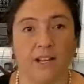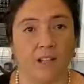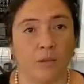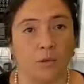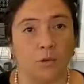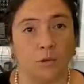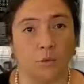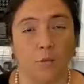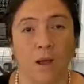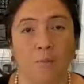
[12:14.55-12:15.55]
It's going to
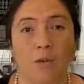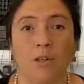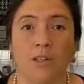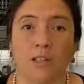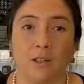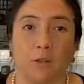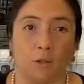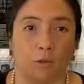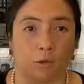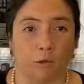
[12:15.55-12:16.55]
bubble, it's
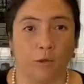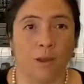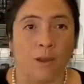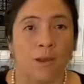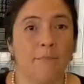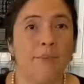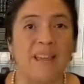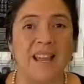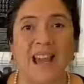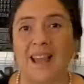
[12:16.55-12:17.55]
going to
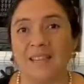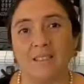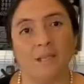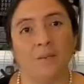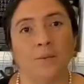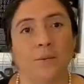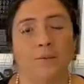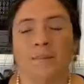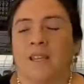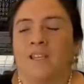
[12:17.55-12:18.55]
be active,
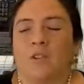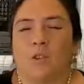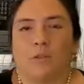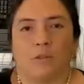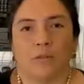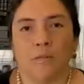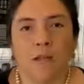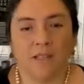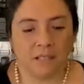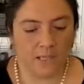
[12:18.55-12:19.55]
it's going to
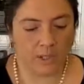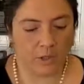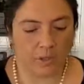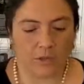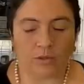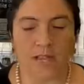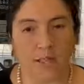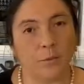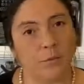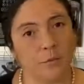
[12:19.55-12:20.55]
smell delicious.
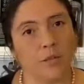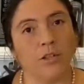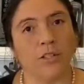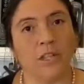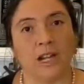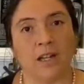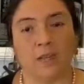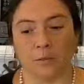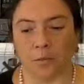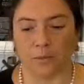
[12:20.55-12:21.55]
That's when your
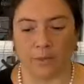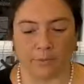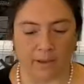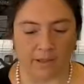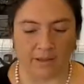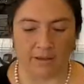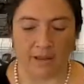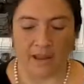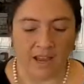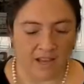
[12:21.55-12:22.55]
starter will be ready.
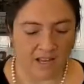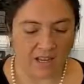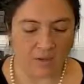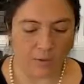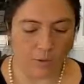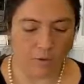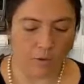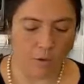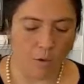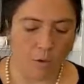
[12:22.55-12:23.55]
It is going to
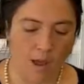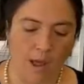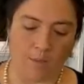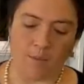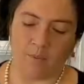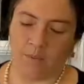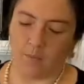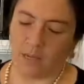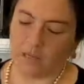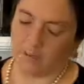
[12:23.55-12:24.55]
go up from
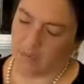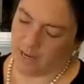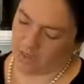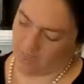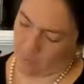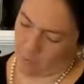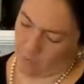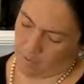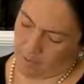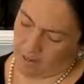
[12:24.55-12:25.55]
this plate,
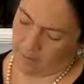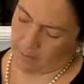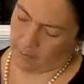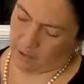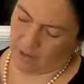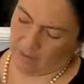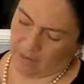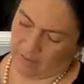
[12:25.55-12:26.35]
probably up to here.